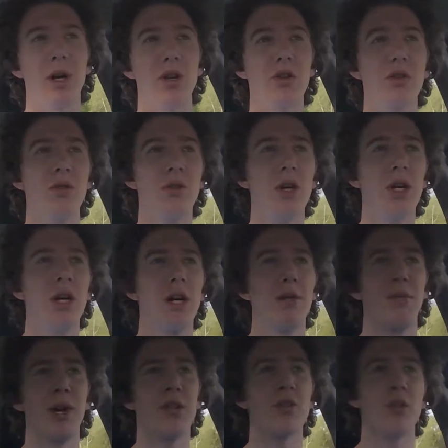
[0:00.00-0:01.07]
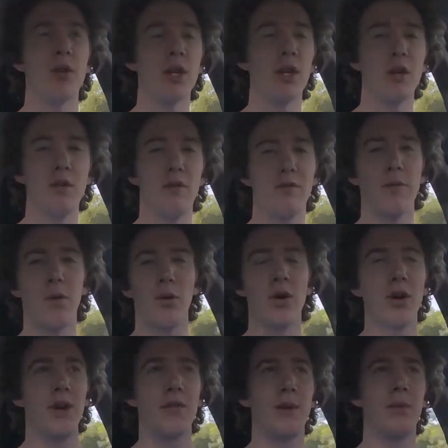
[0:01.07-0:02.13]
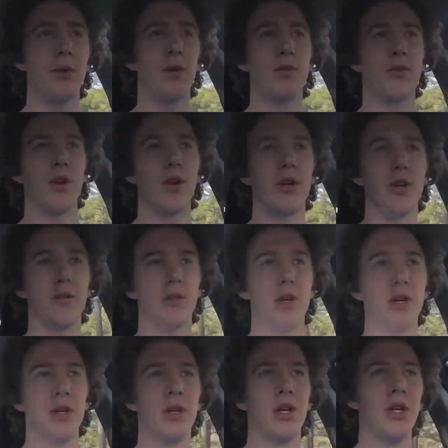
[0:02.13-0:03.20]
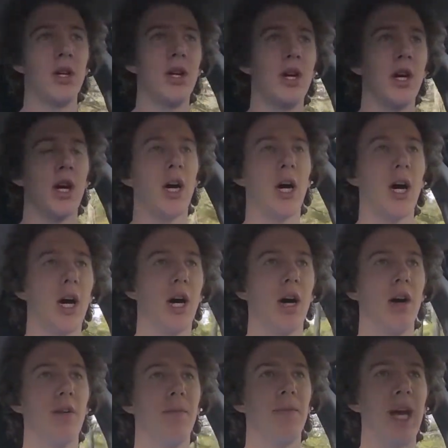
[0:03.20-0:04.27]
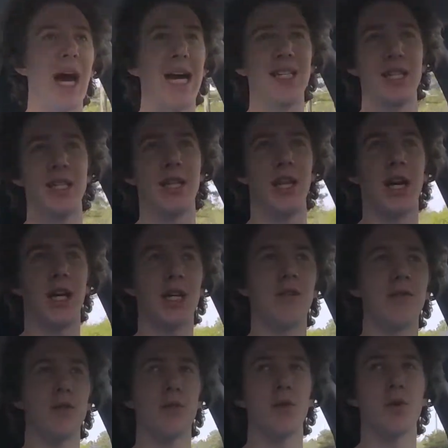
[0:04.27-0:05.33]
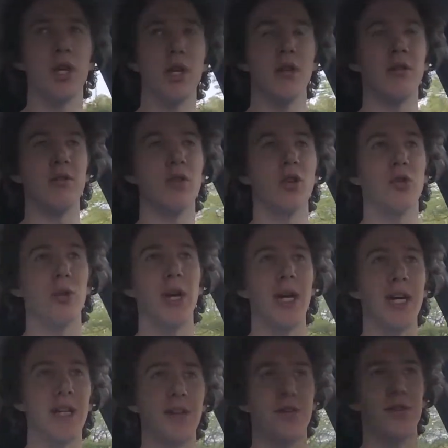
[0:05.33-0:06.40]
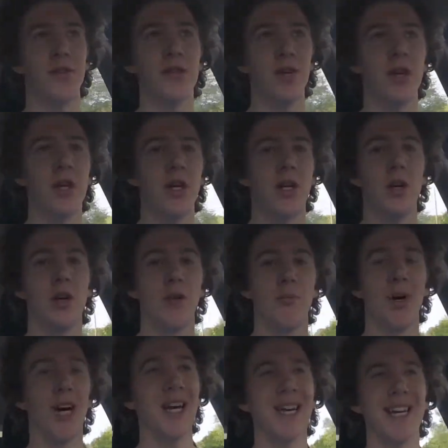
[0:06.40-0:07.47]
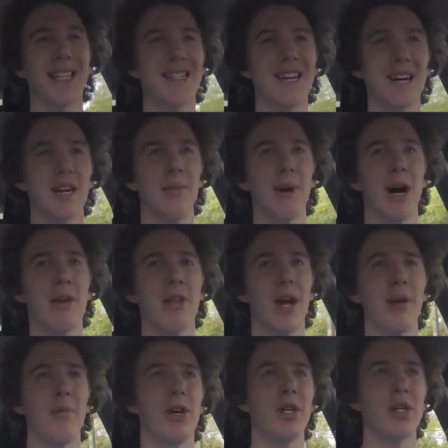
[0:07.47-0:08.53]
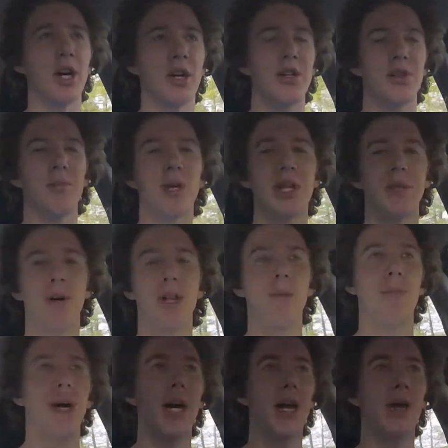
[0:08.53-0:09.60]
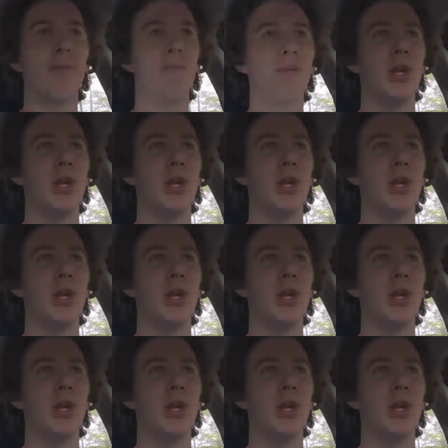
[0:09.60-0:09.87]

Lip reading: to do, but it's only 4 of the bolts that are different, as in like difference between grades. But it's not gonna matter that much. I'll just put them on the bottom.